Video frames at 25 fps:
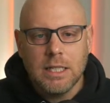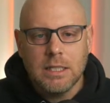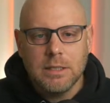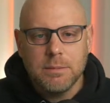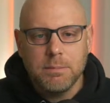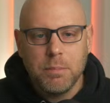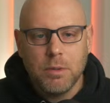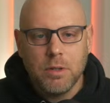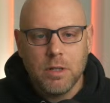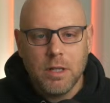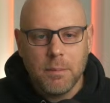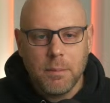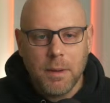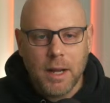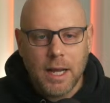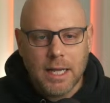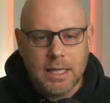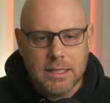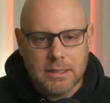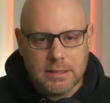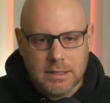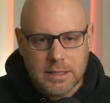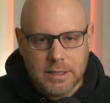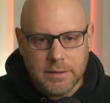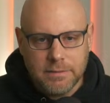pull up
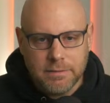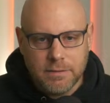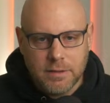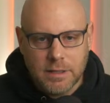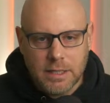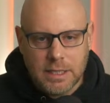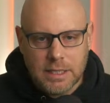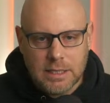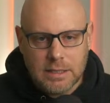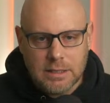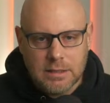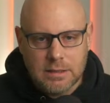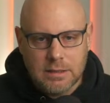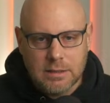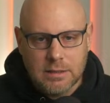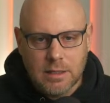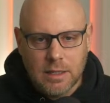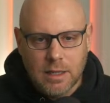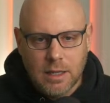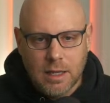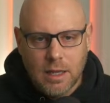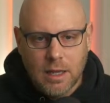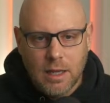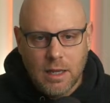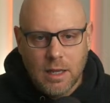ISC fleets.
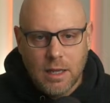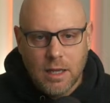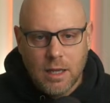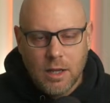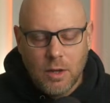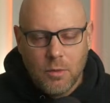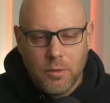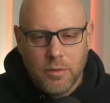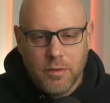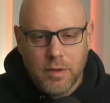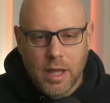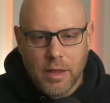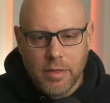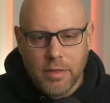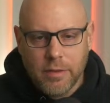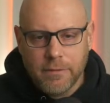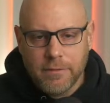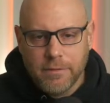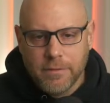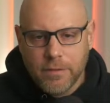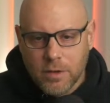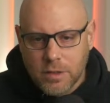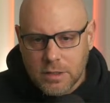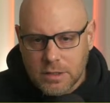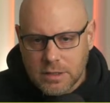We've got the
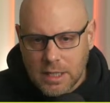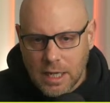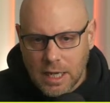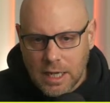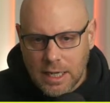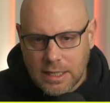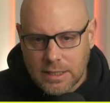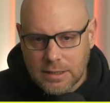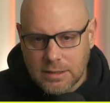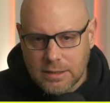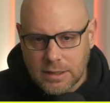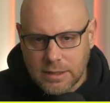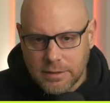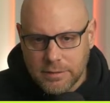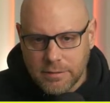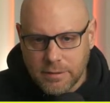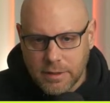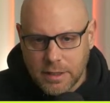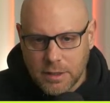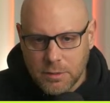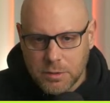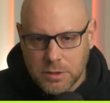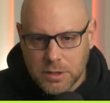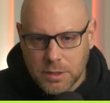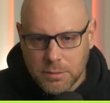first ISC
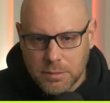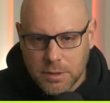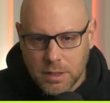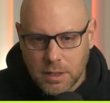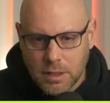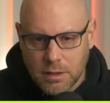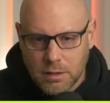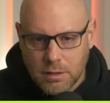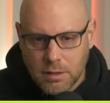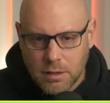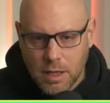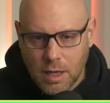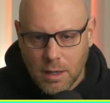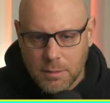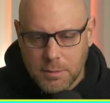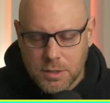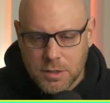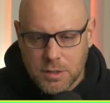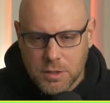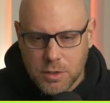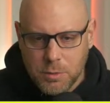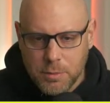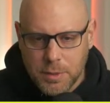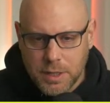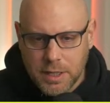fleet, which I'm
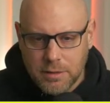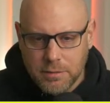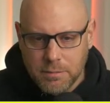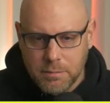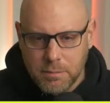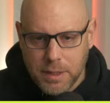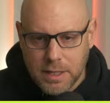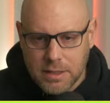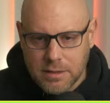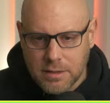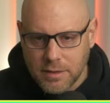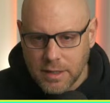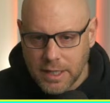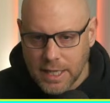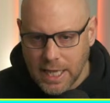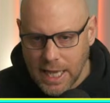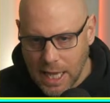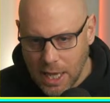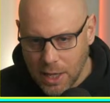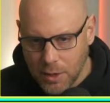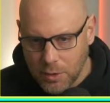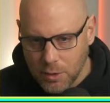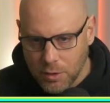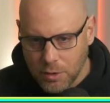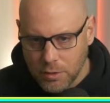assuming based on the
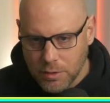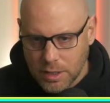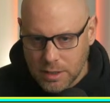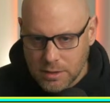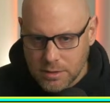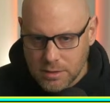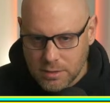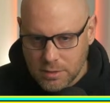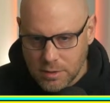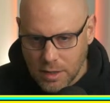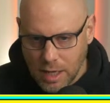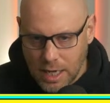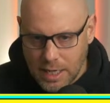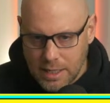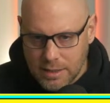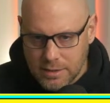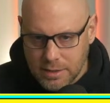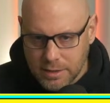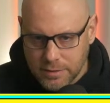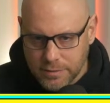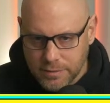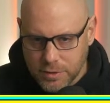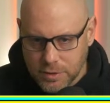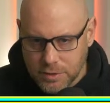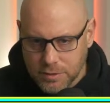counter, that's
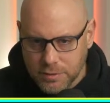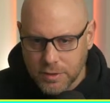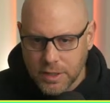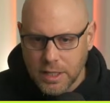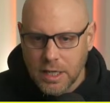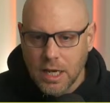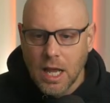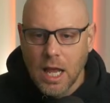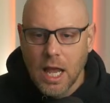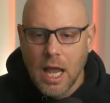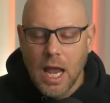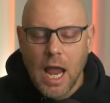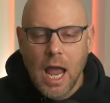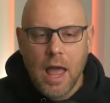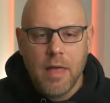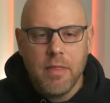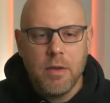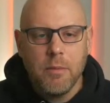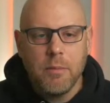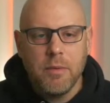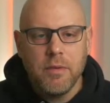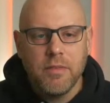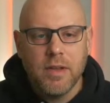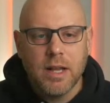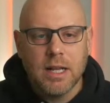ISC First Fleet, and
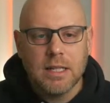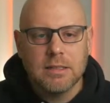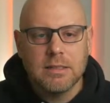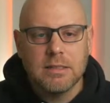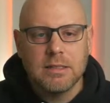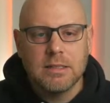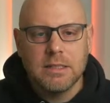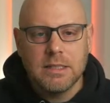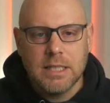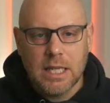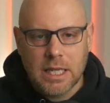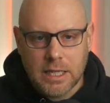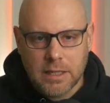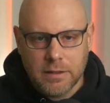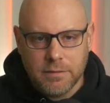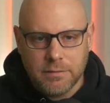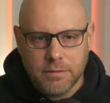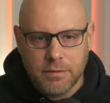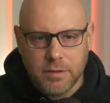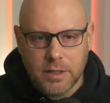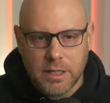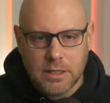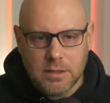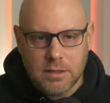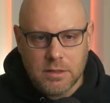then we've got Second
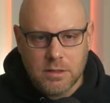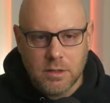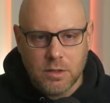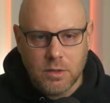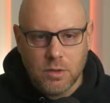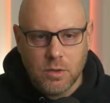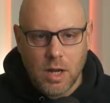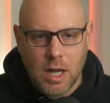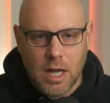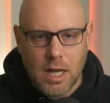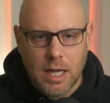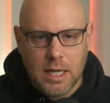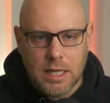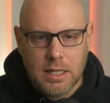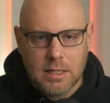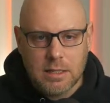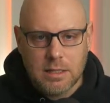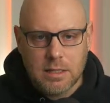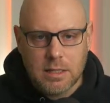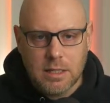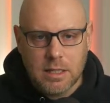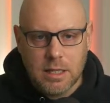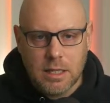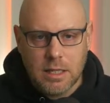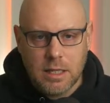Fleet. So
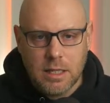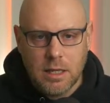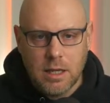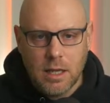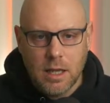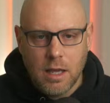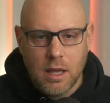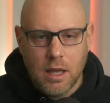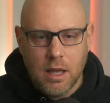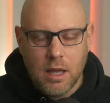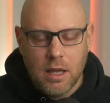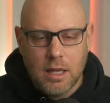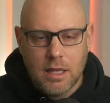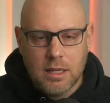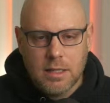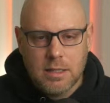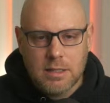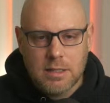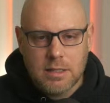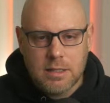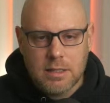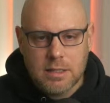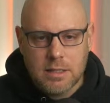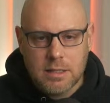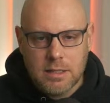ISC
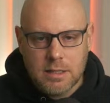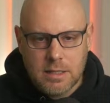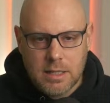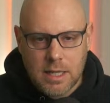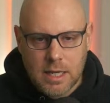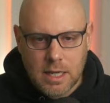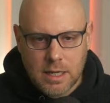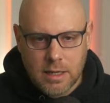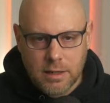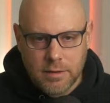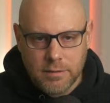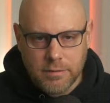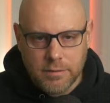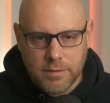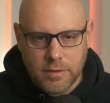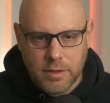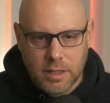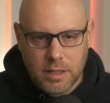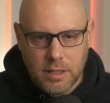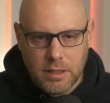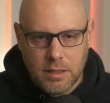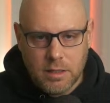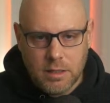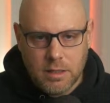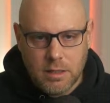Second
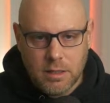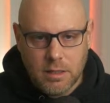Fleet.